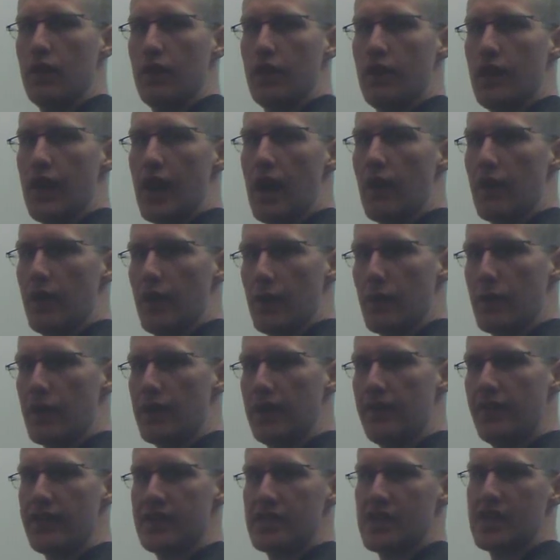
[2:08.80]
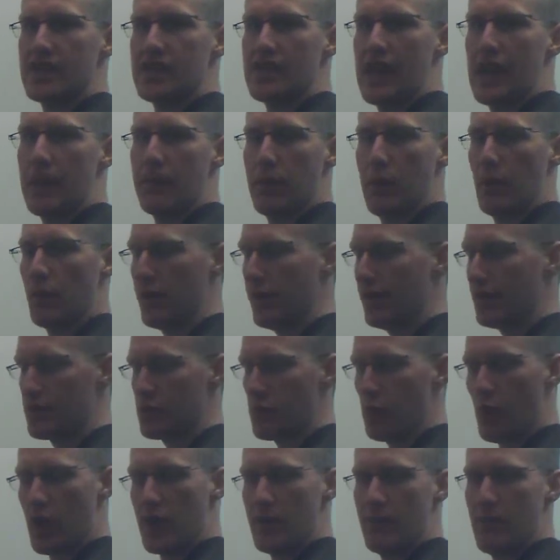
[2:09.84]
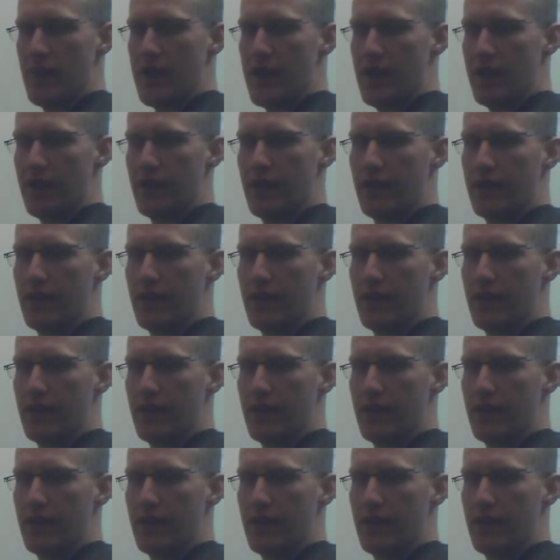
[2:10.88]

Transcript: Now, in the previous example, we used 1 minute,